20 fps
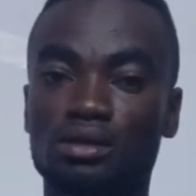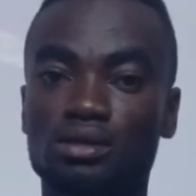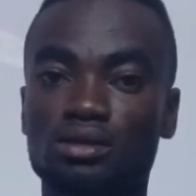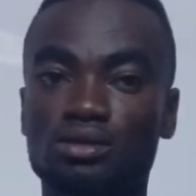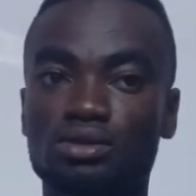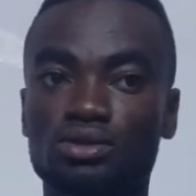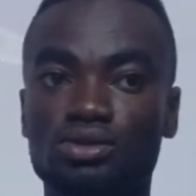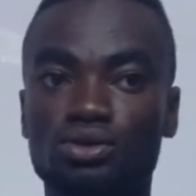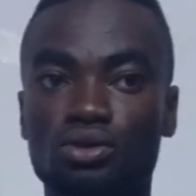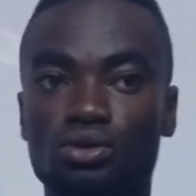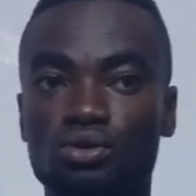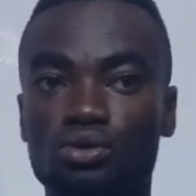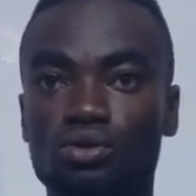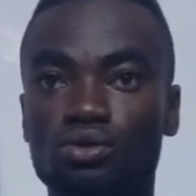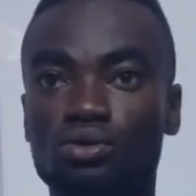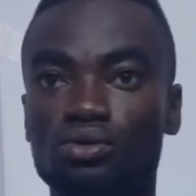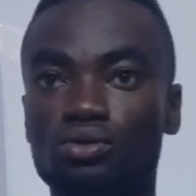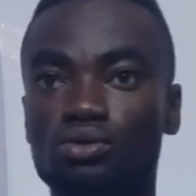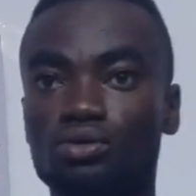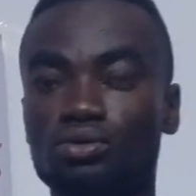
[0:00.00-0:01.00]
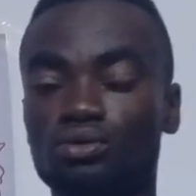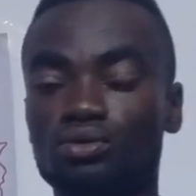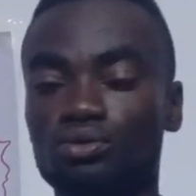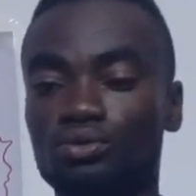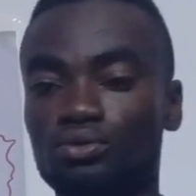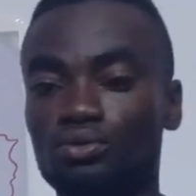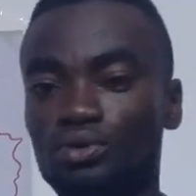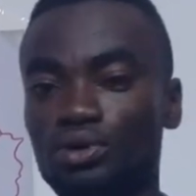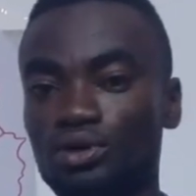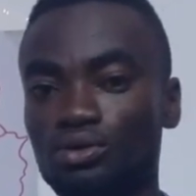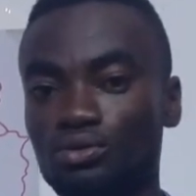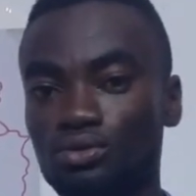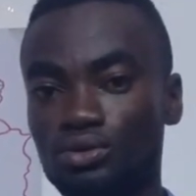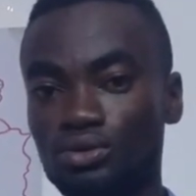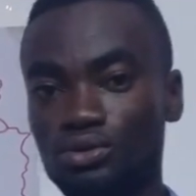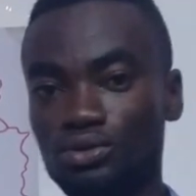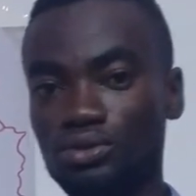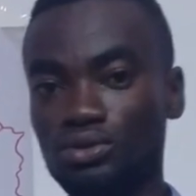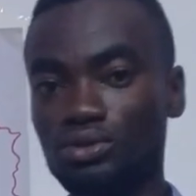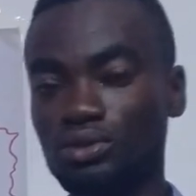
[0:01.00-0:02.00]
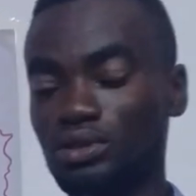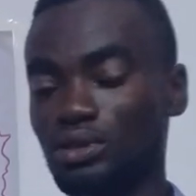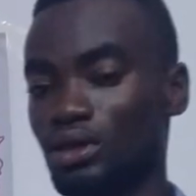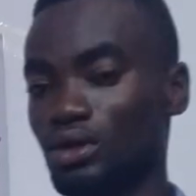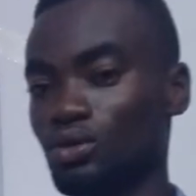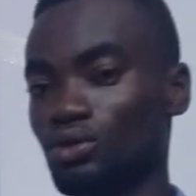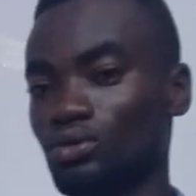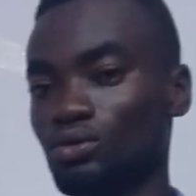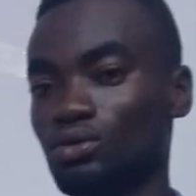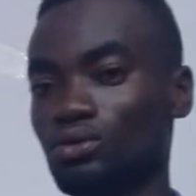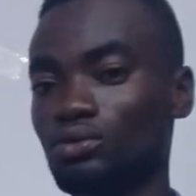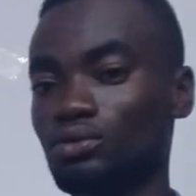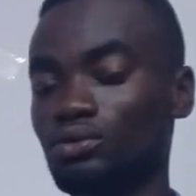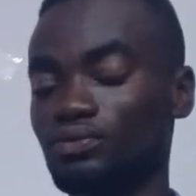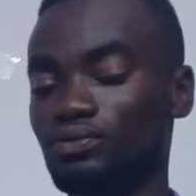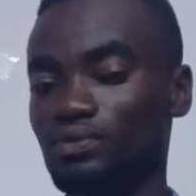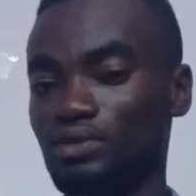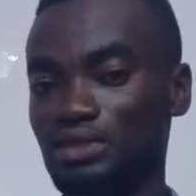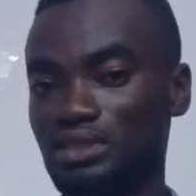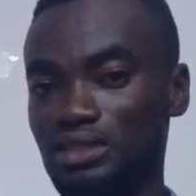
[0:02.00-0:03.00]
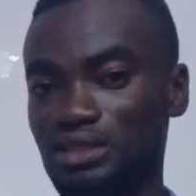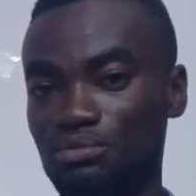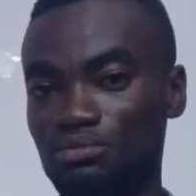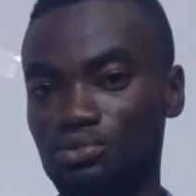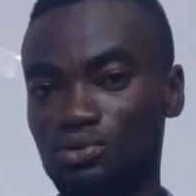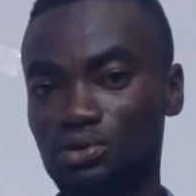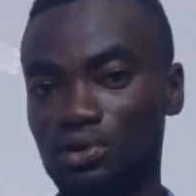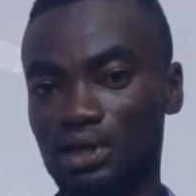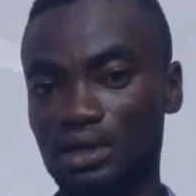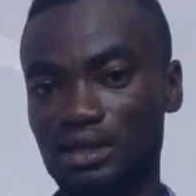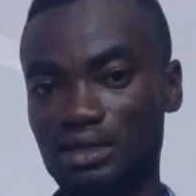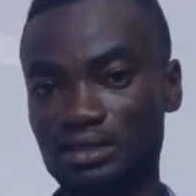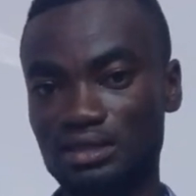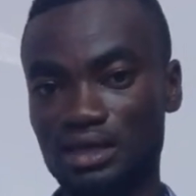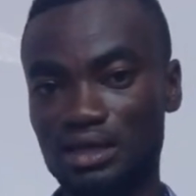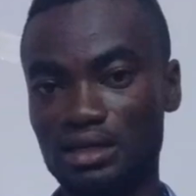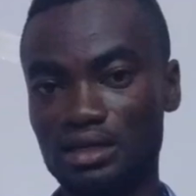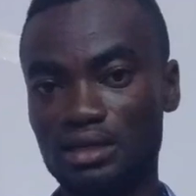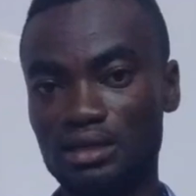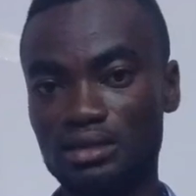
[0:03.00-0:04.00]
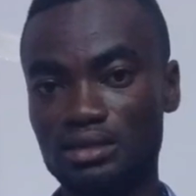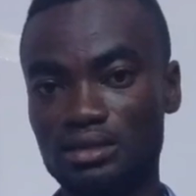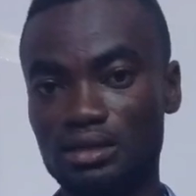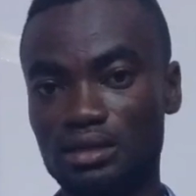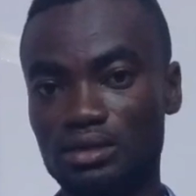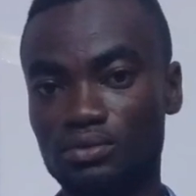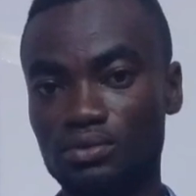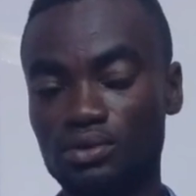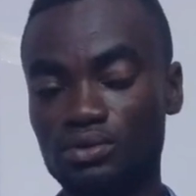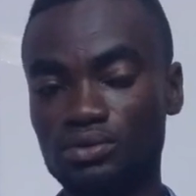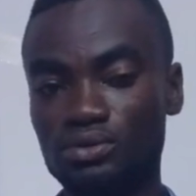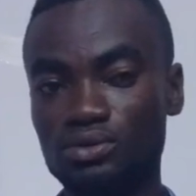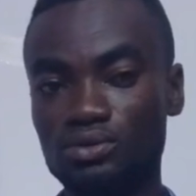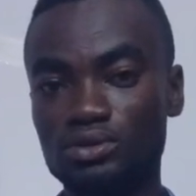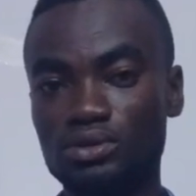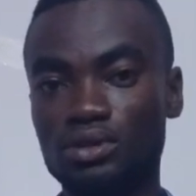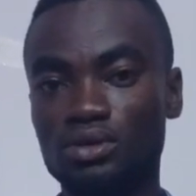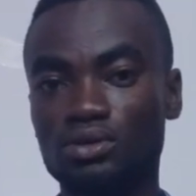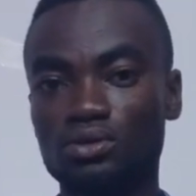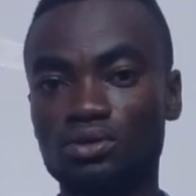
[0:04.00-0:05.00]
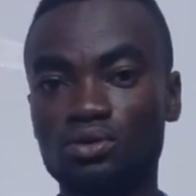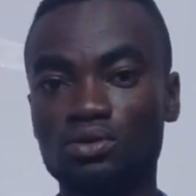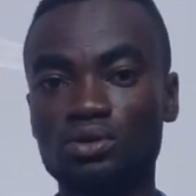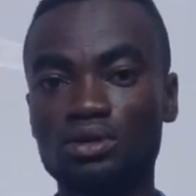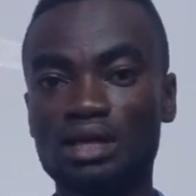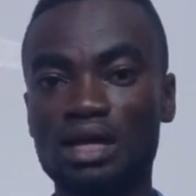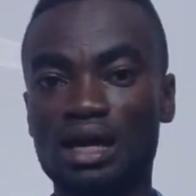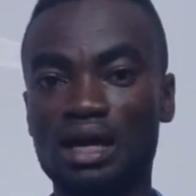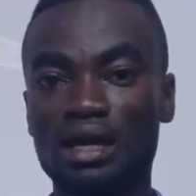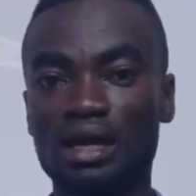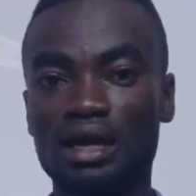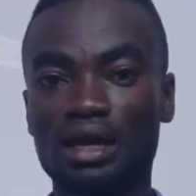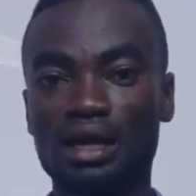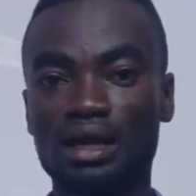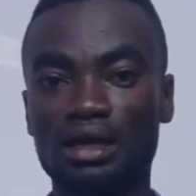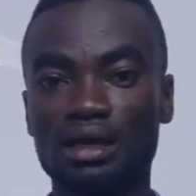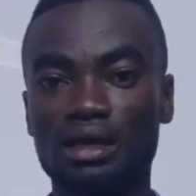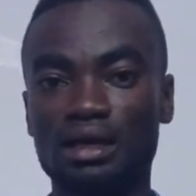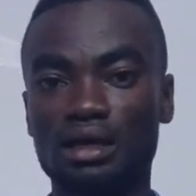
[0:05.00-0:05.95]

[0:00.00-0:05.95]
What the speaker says: So we will use the old, for simple understanding sake, we will use the old Ghana